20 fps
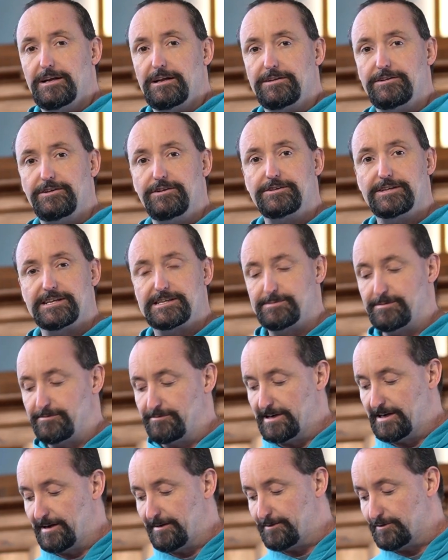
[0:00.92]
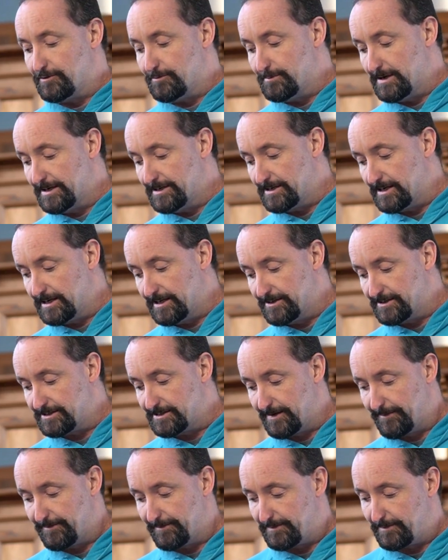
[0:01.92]
New Testament reading for Monday, the
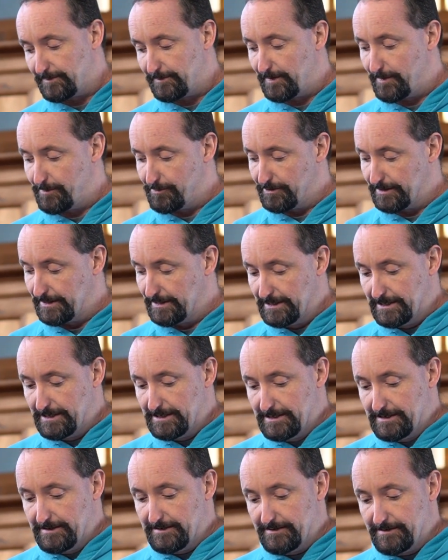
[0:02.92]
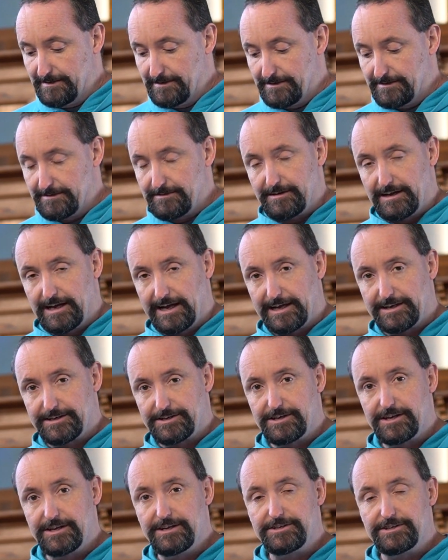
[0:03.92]
7th of February,
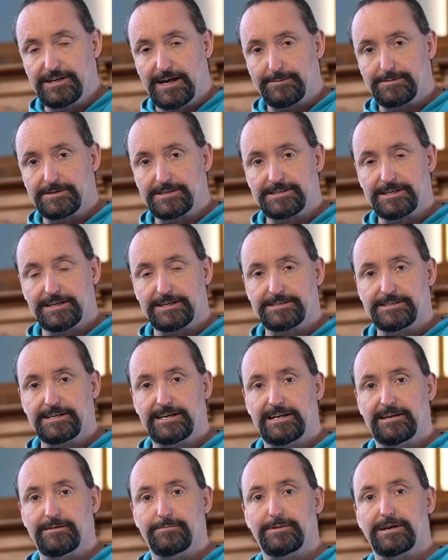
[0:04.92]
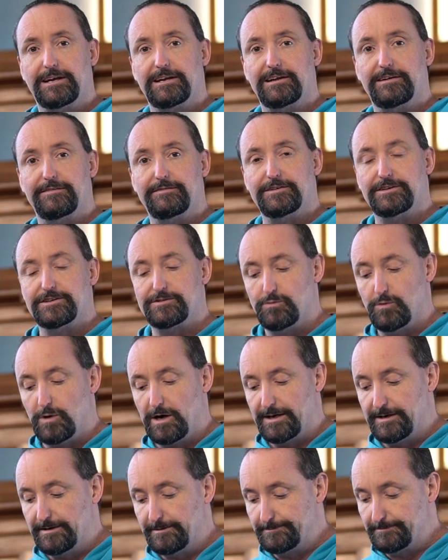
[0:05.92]
Acts chapter 16, beginning at verse
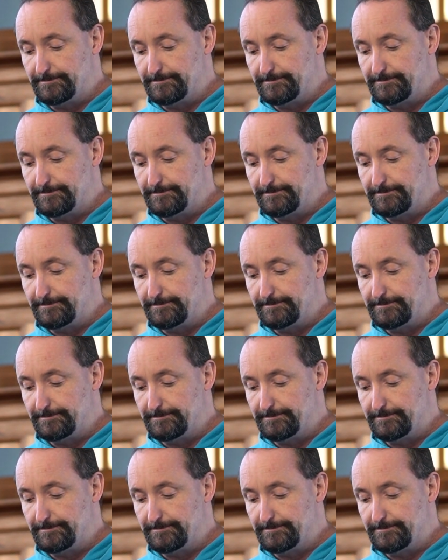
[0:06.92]
1.